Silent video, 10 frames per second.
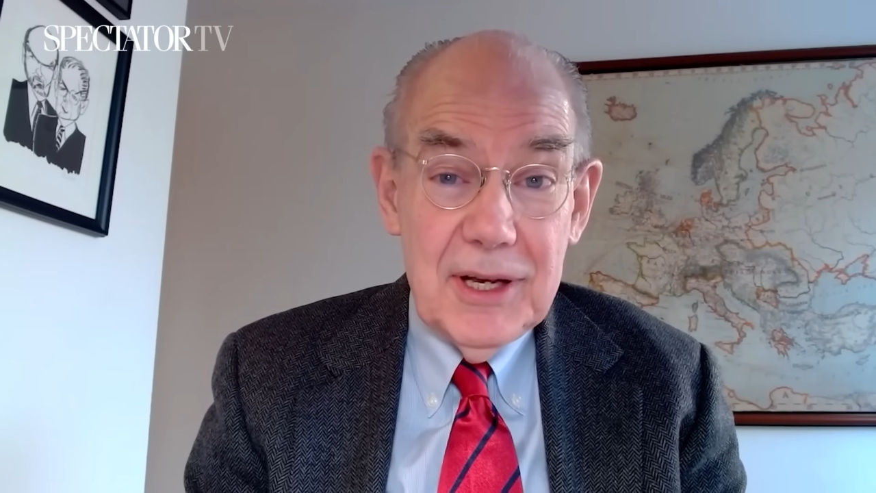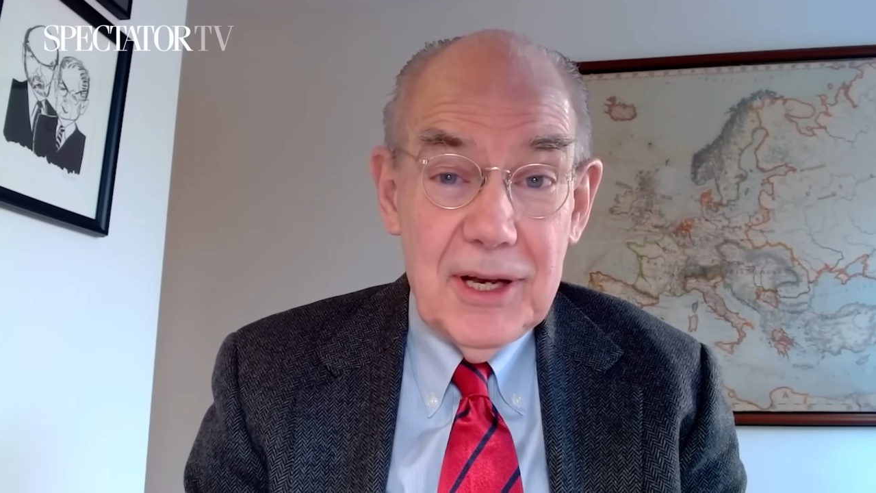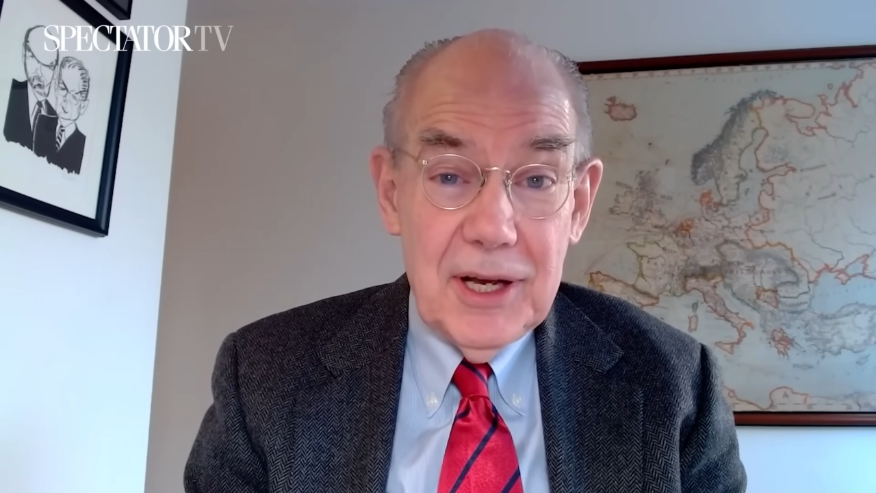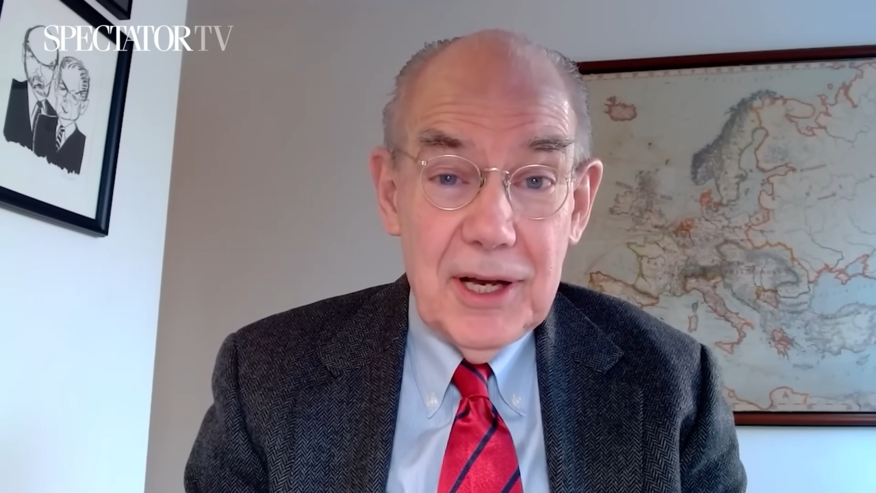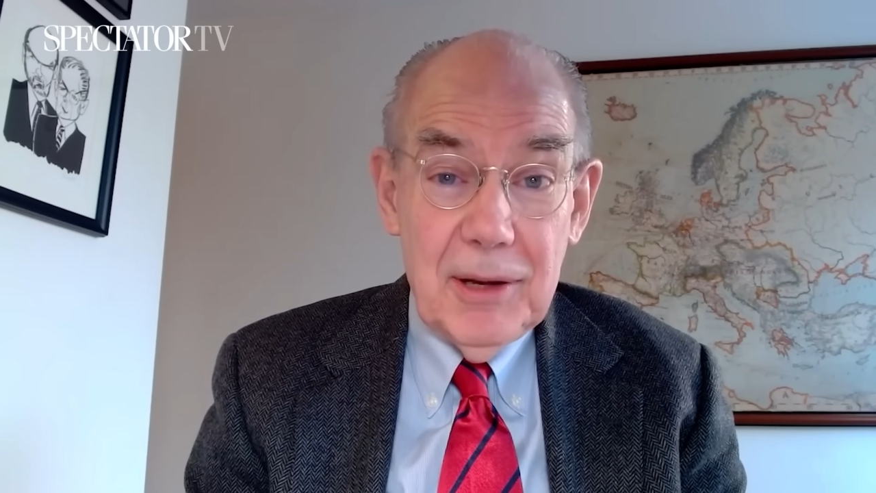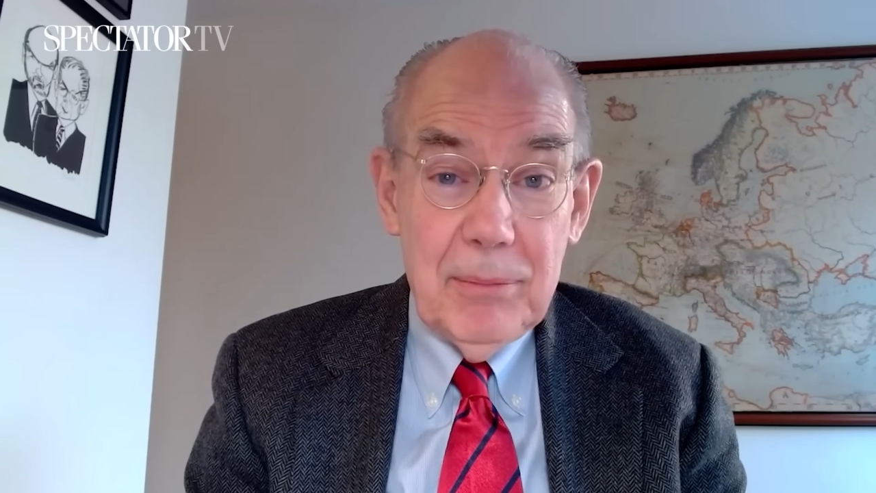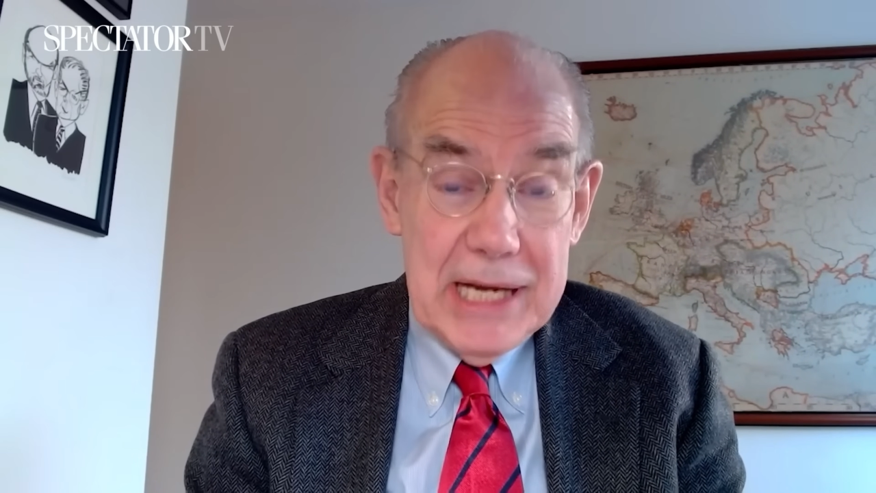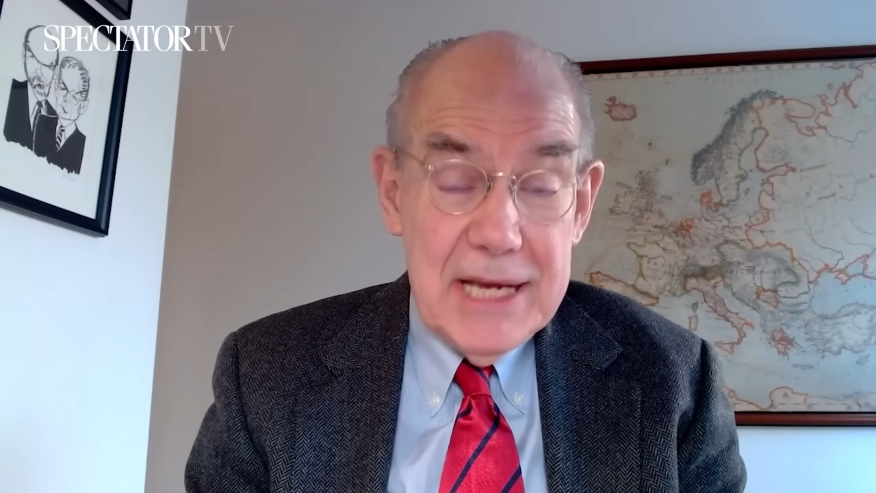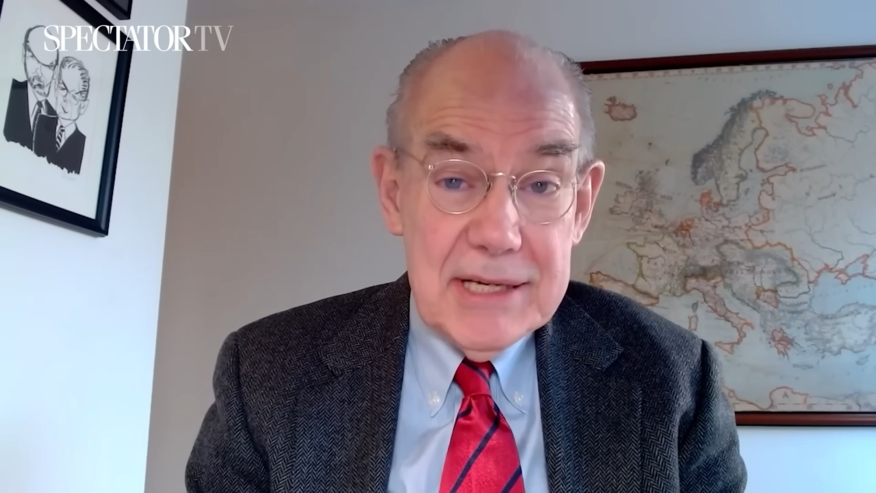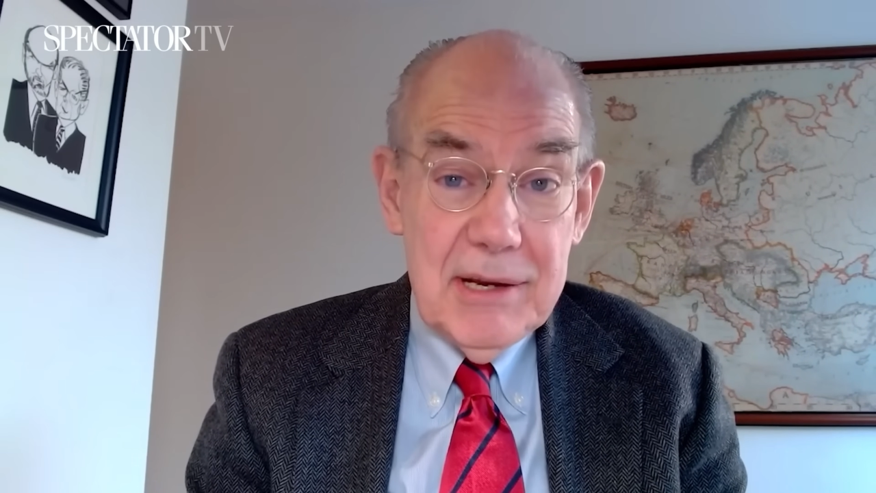
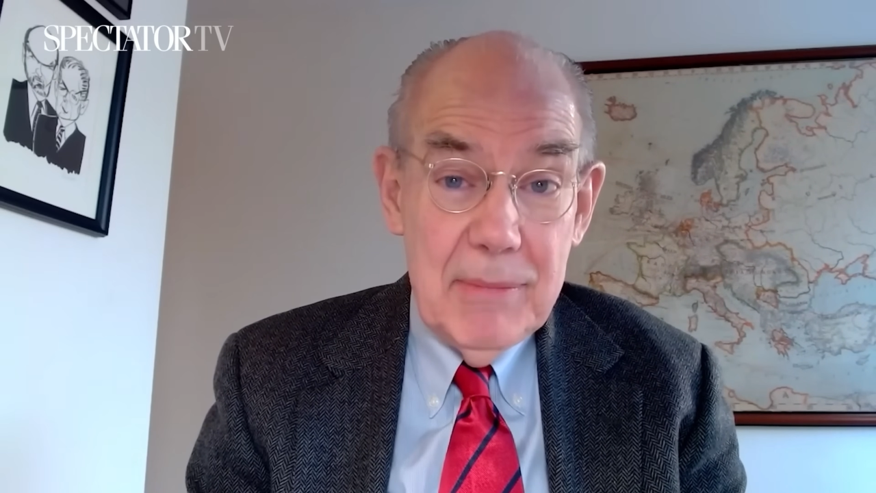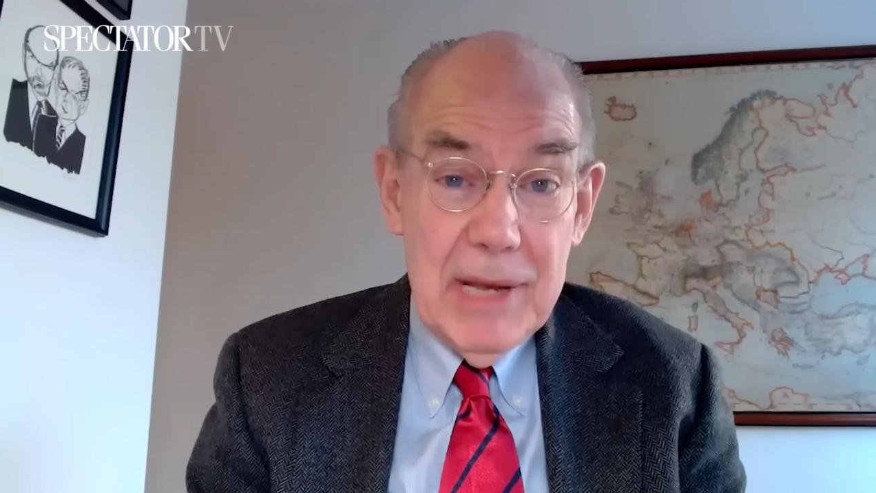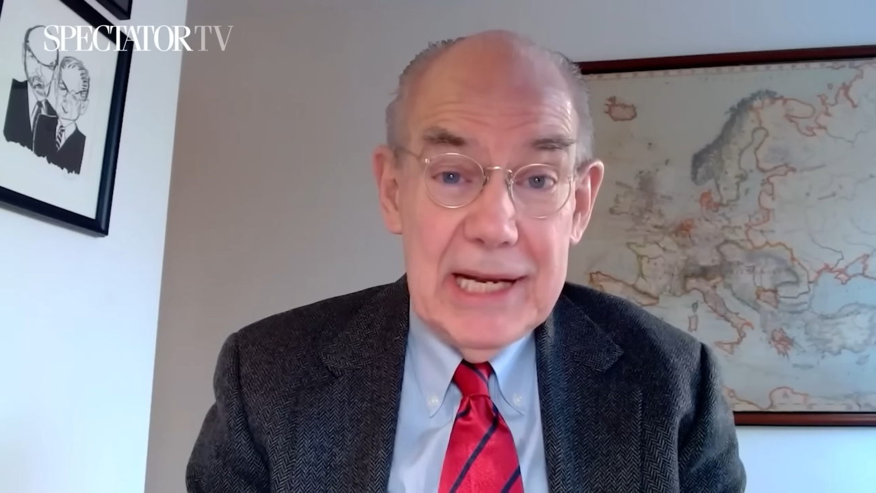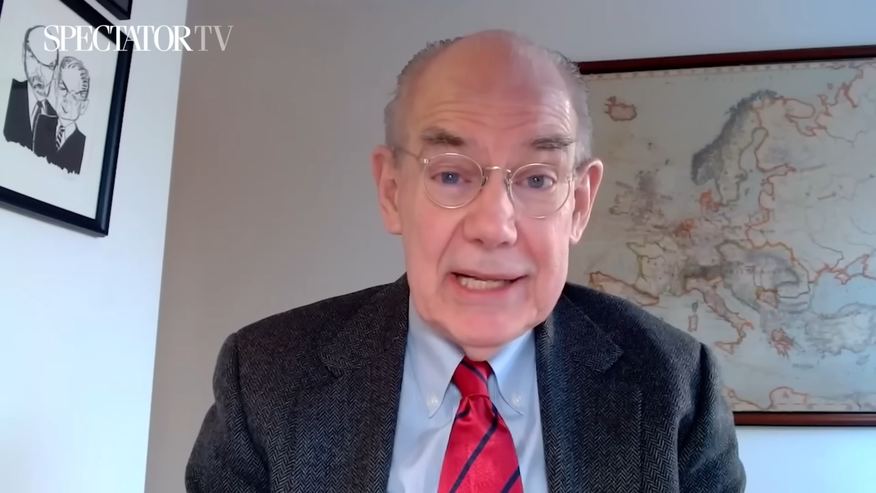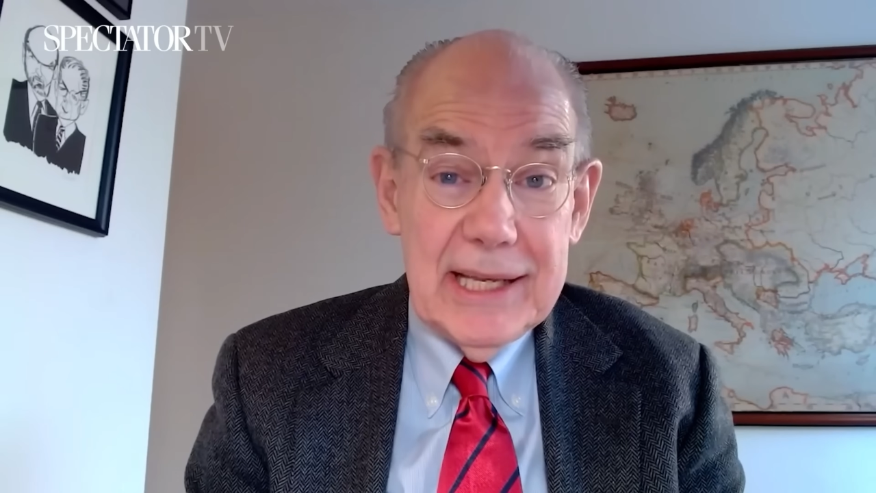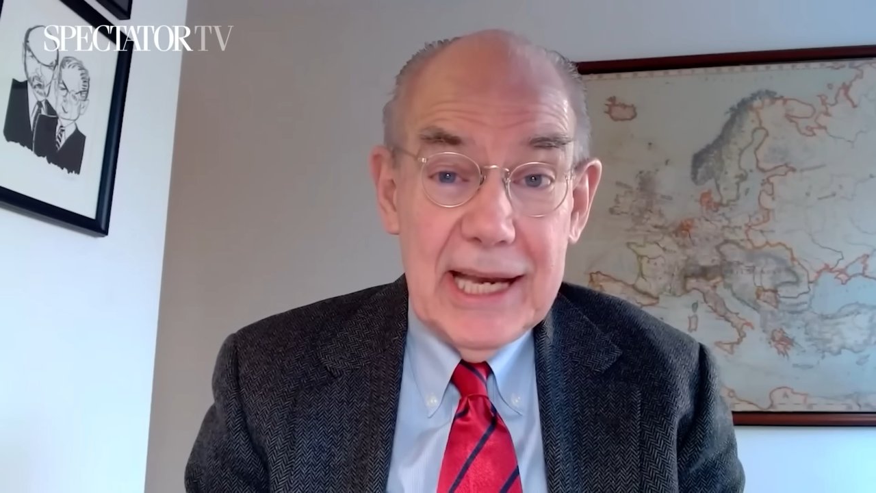But he's committed